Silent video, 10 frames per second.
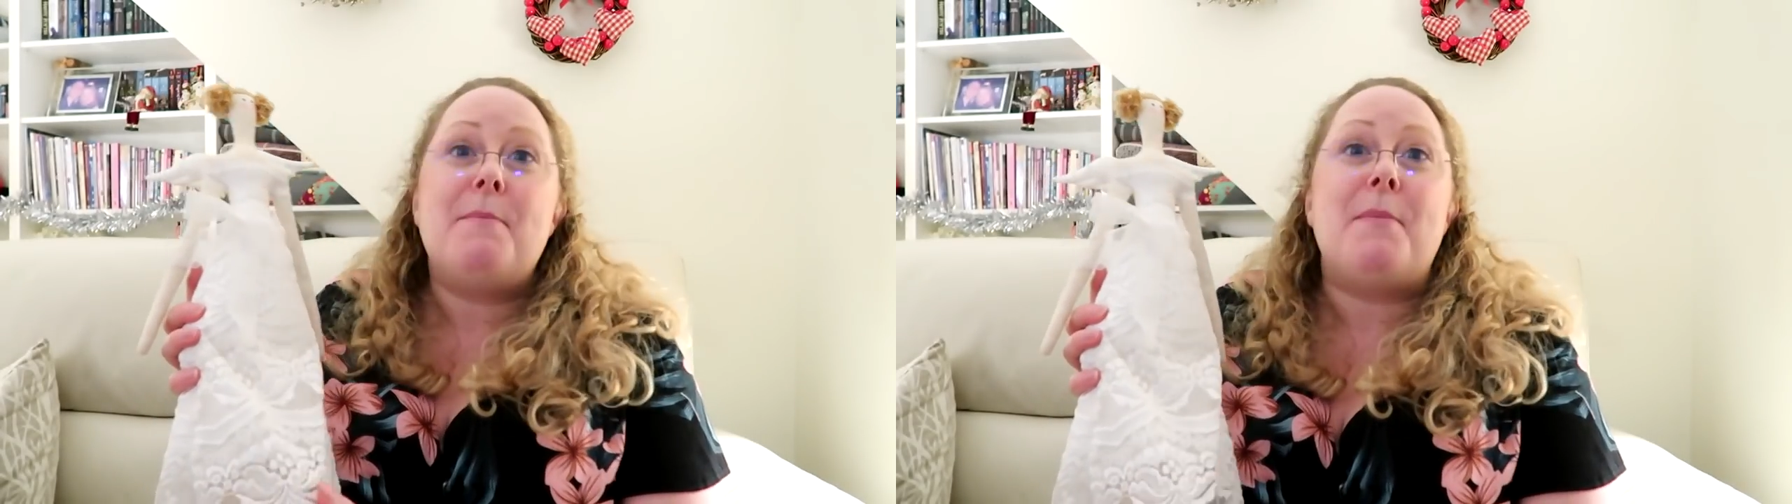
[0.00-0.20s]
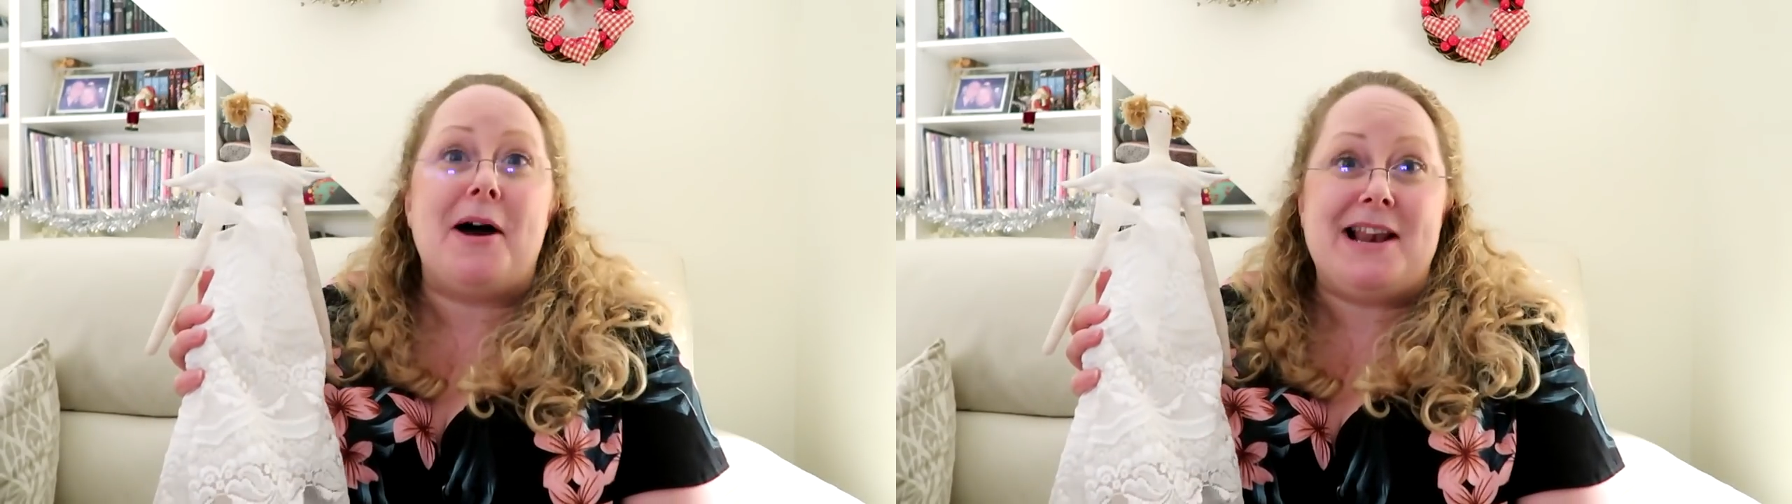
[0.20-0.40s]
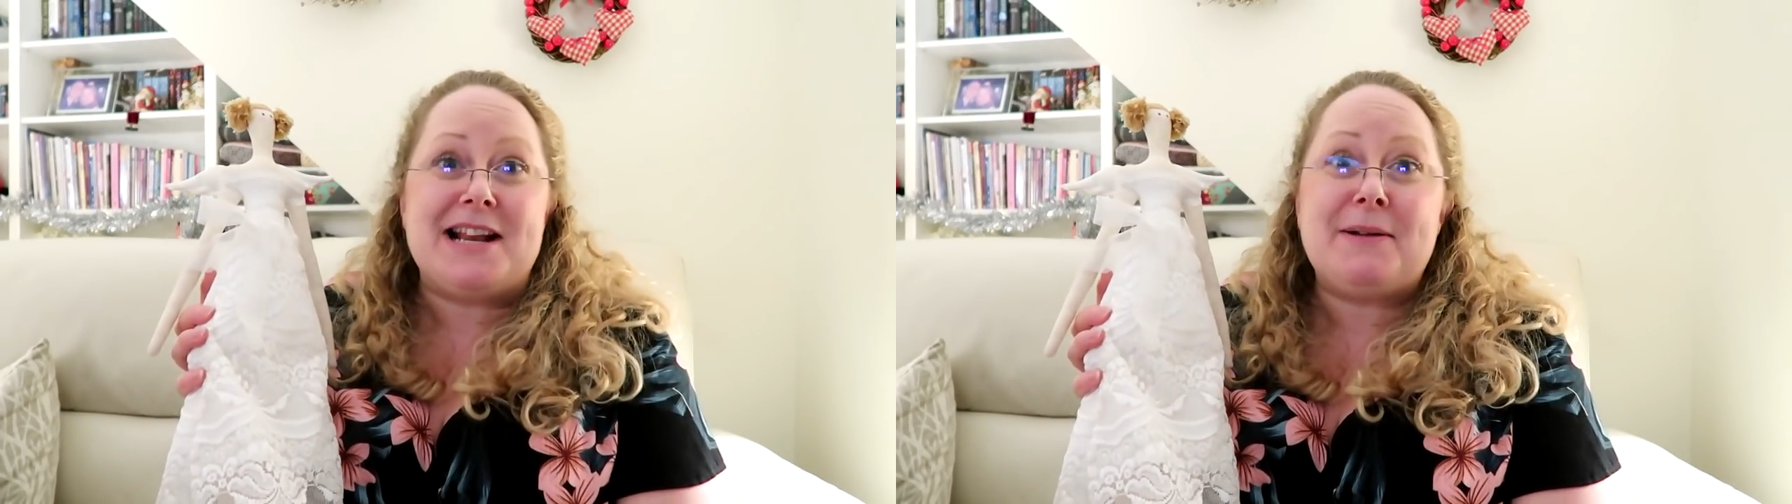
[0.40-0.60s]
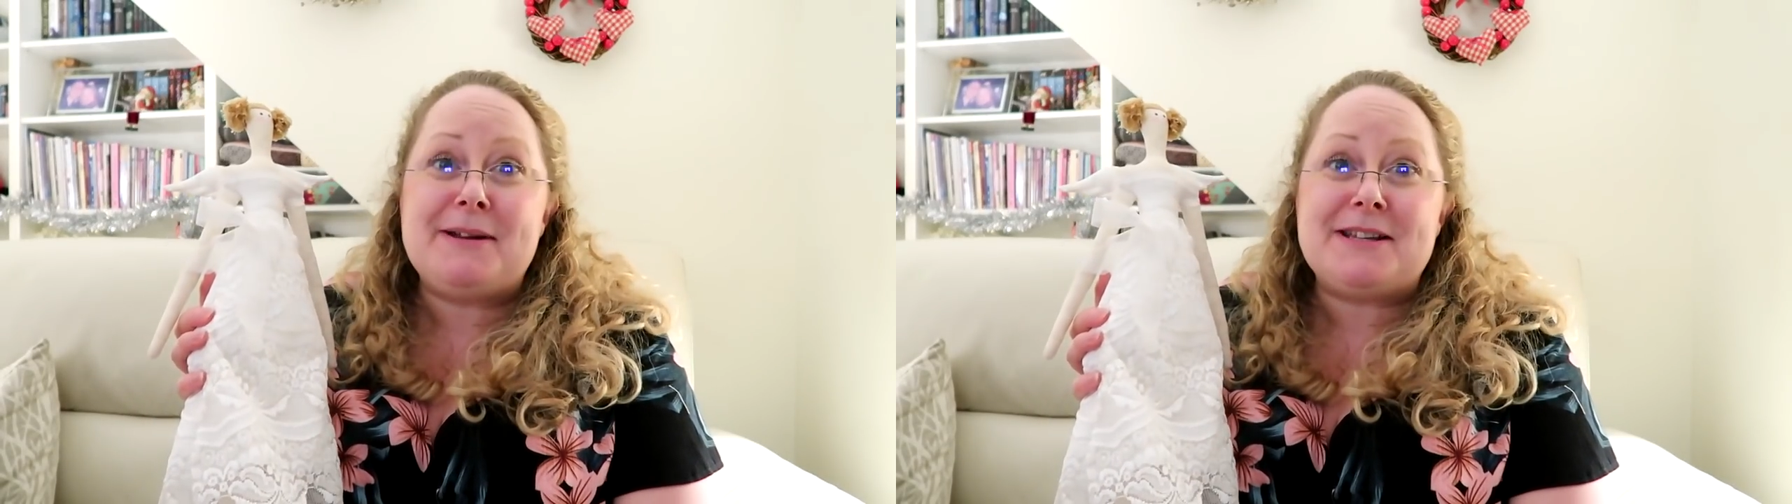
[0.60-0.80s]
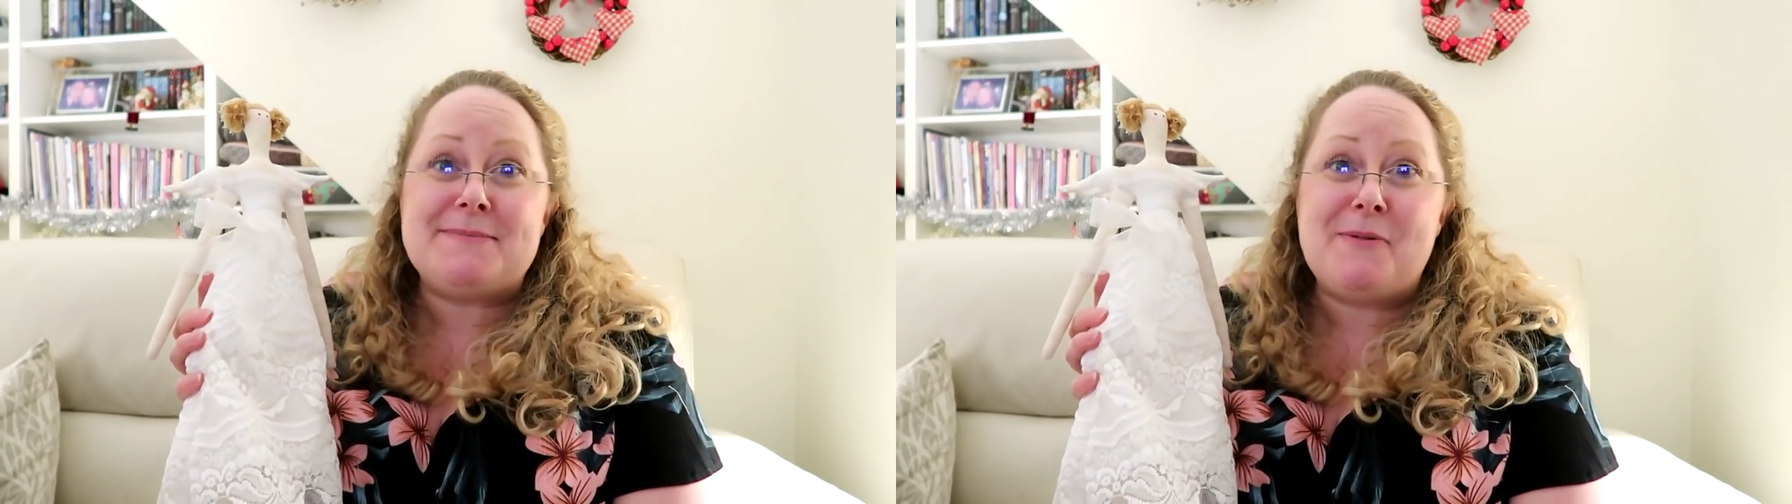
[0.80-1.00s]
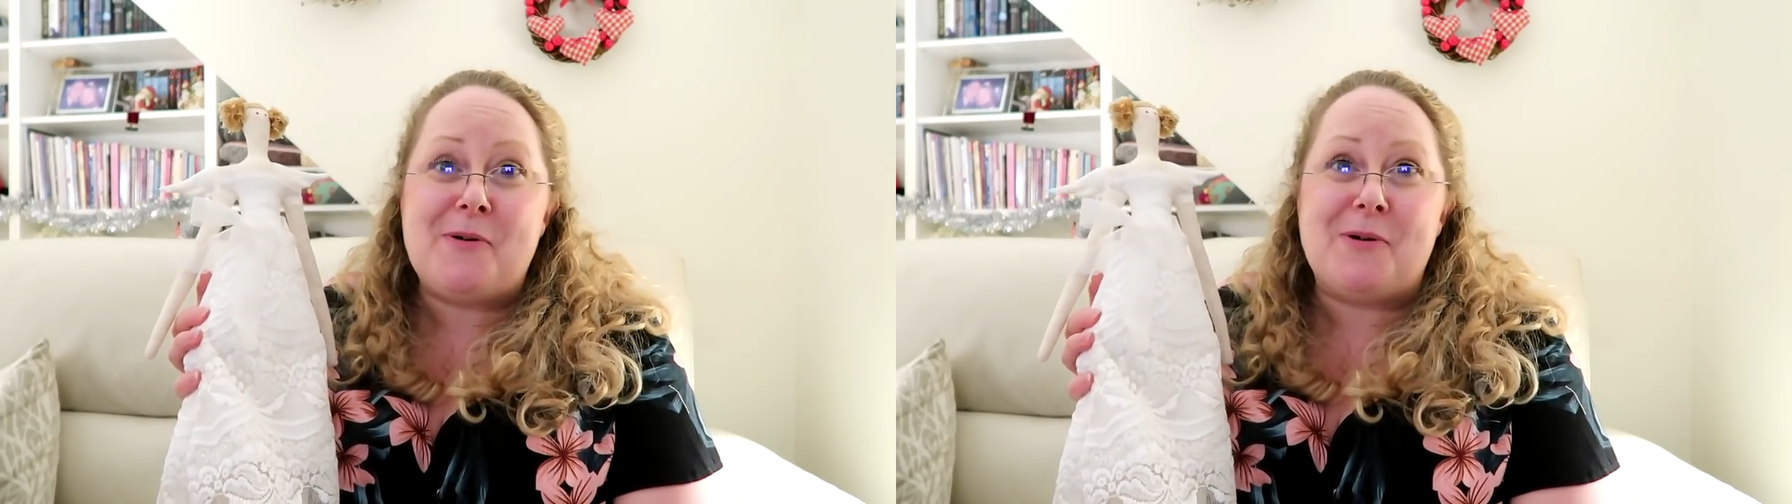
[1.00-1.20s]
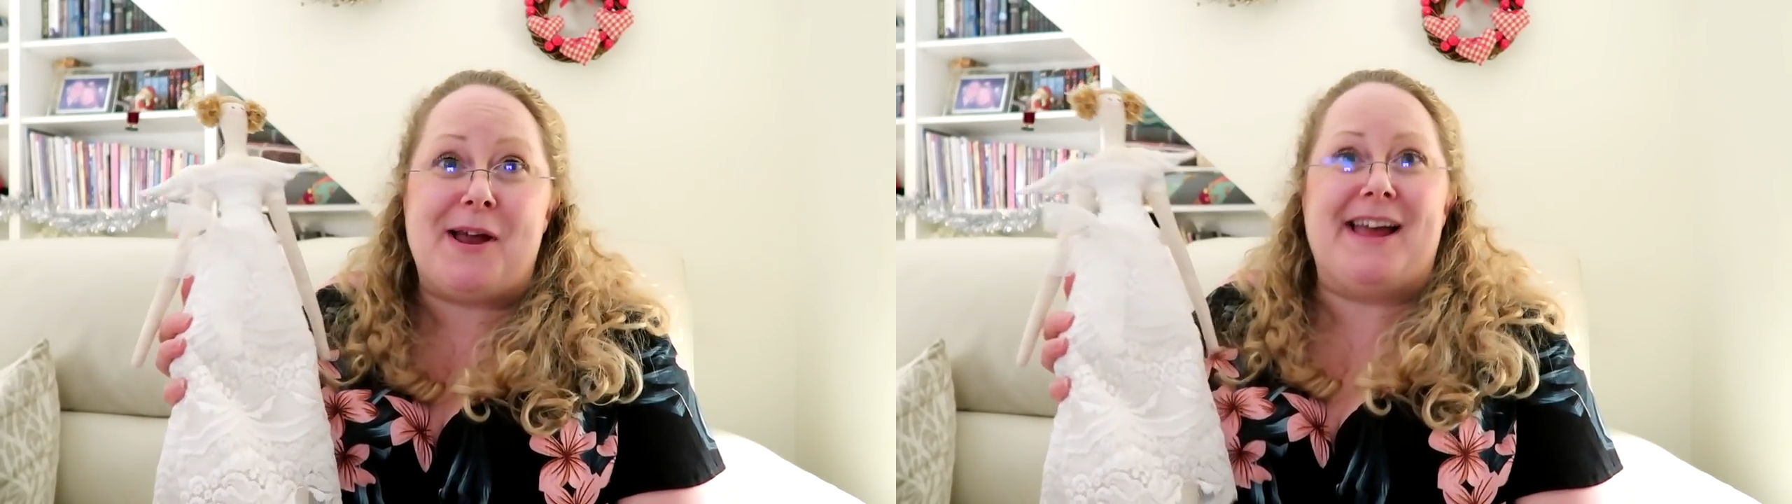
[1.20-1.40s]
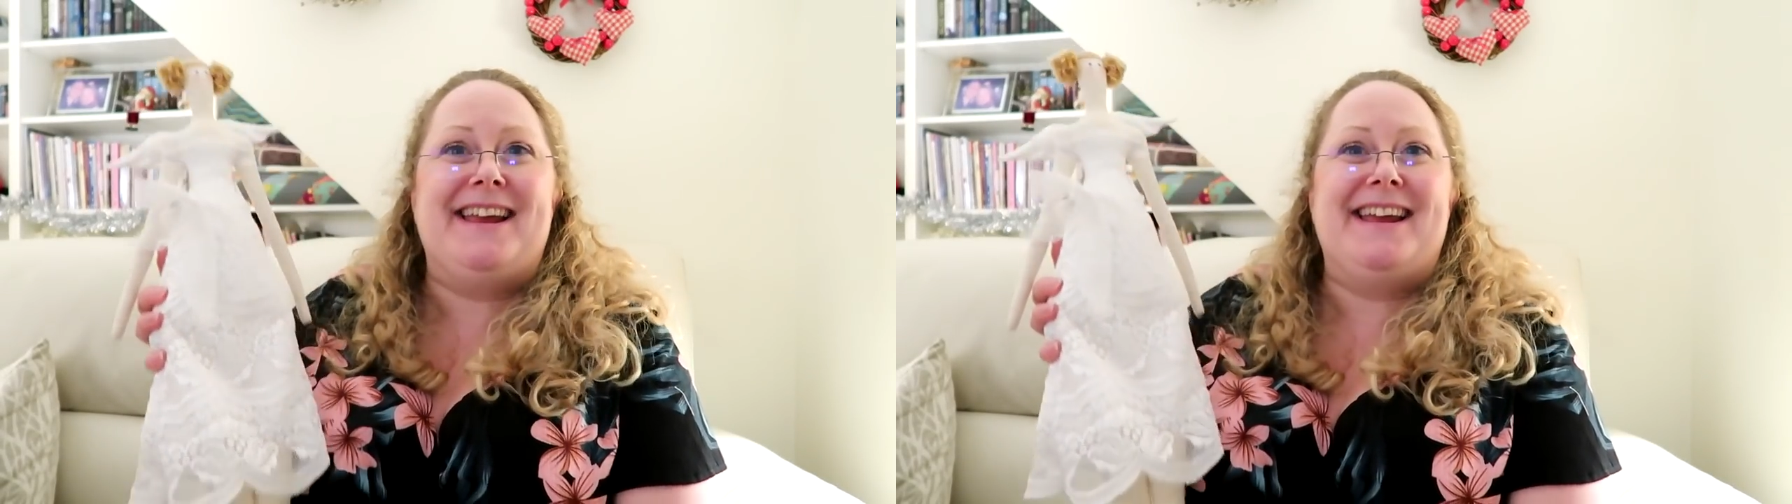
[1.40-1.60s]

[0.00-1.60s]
but a little bit smaller.